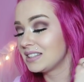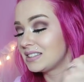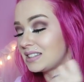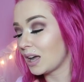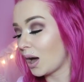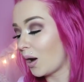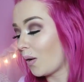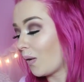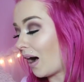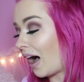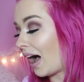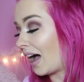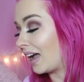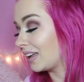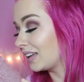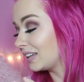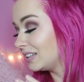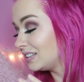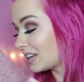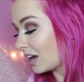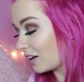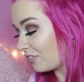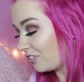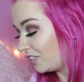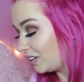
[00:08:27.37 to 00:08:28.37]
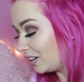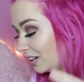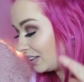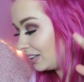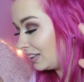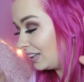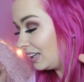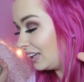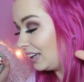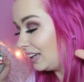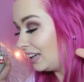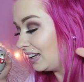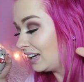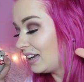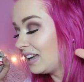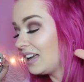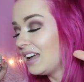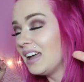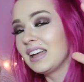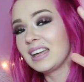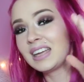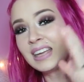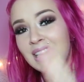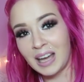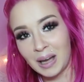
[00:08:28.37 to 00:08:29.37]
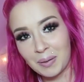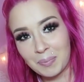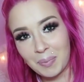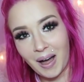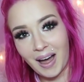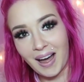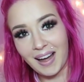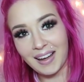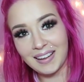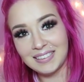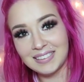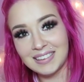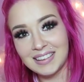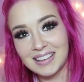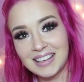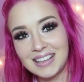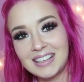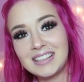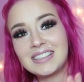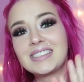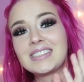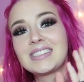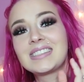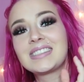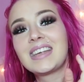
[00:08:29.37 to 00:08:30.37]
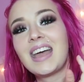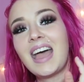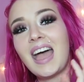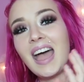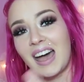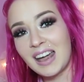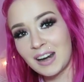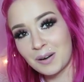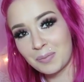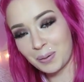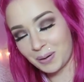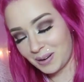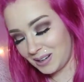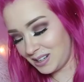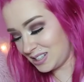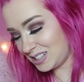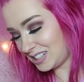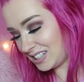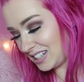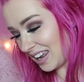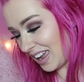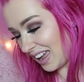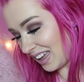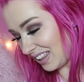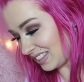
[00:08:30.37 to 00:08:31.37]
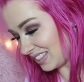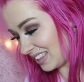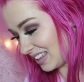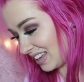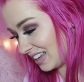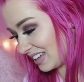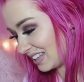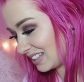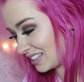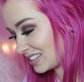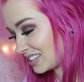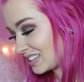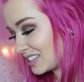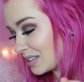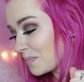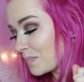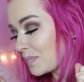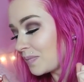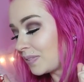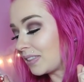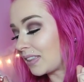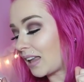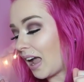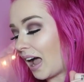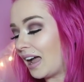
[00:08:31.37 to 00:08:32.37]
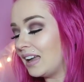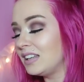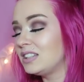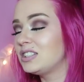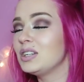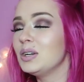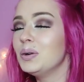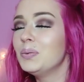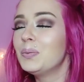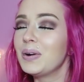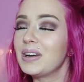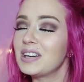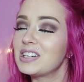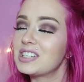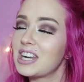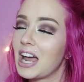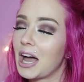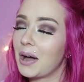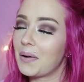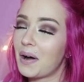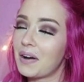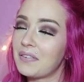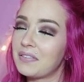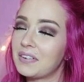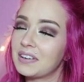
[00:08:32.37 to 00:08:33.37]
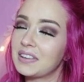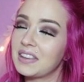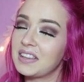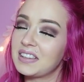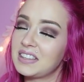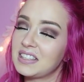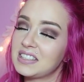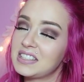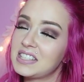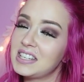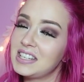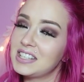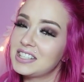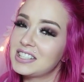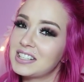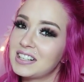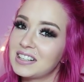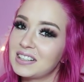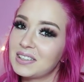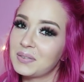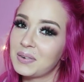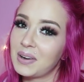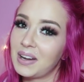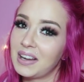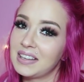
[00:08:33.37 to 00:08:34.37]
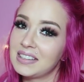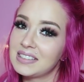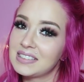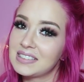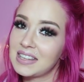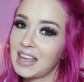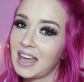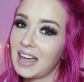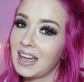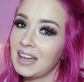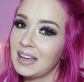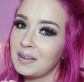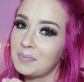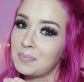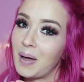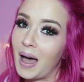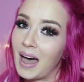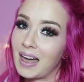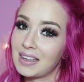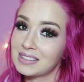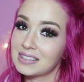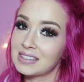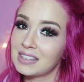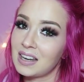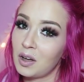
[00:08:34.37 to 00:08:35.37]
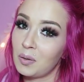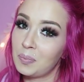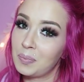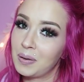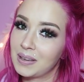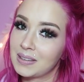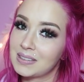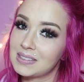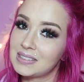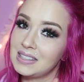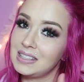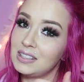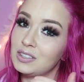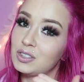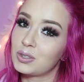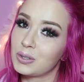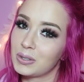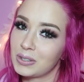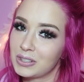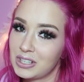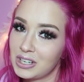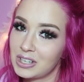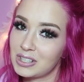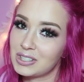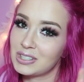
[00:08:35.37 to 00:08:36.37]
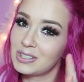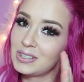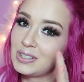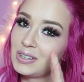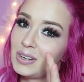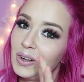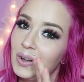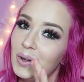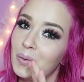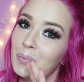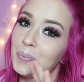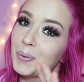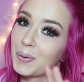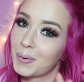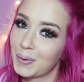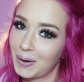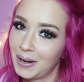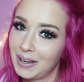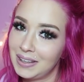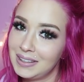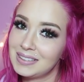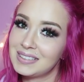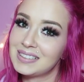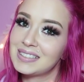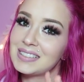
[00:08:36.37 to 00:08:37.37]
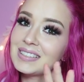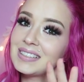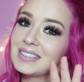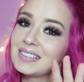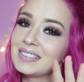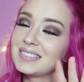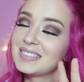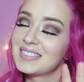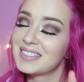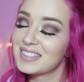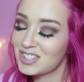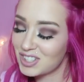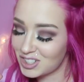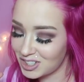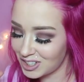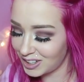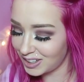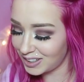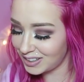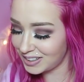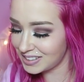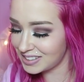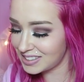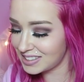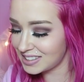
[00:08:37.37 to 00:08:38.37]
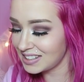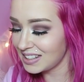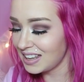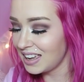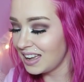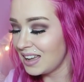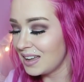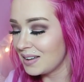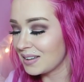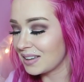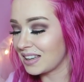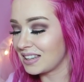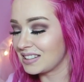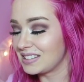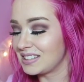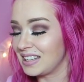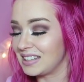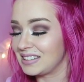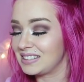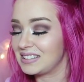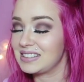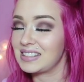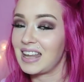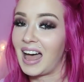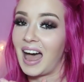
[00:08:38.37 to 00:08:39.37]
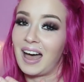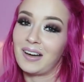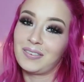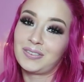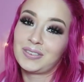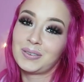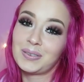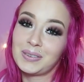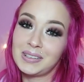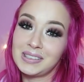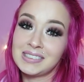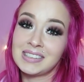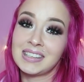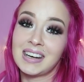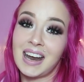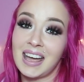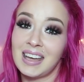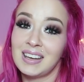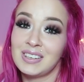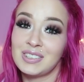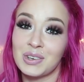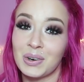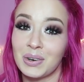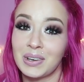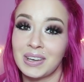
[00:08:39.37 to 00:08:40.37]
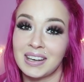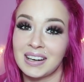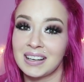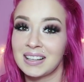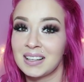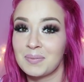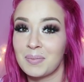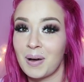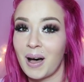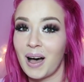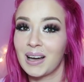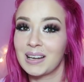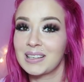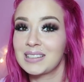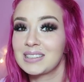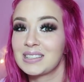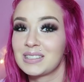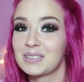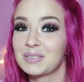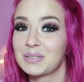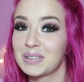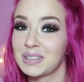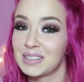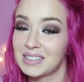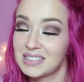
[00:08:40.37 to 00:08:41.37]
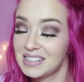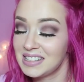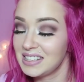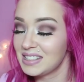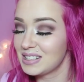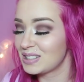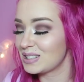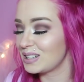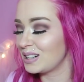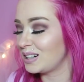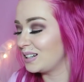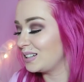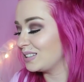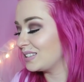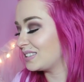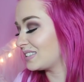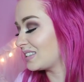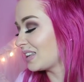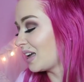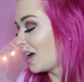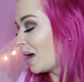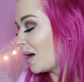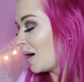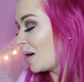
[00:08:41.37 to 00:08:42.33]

So I can definitely get behind this and appreciate this. I do wish, however, that the t-shirt was a pastel pixie traditional print shirt, because that's half the reason I enjoy getting the boxes for the t-shirts,